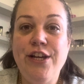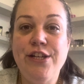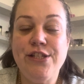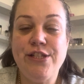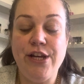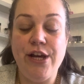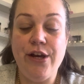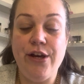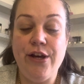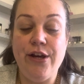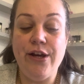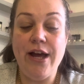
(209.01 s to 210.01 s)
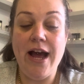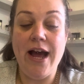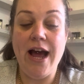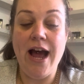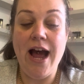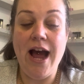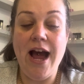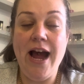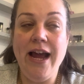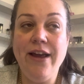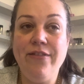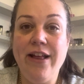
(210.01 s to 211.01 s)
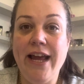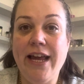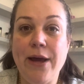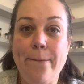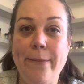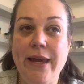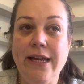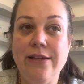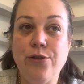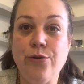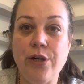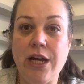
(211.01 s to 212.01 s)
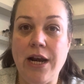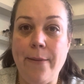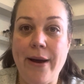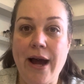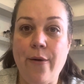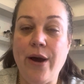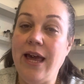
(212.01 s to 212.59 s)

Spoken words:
So I like been talking about,